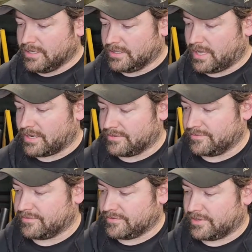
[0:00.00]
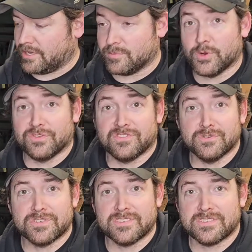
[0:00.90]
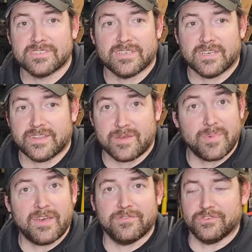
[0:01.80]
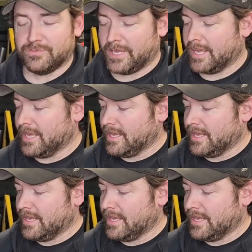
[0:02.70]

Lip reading: a lot of automotive uses that baffles me.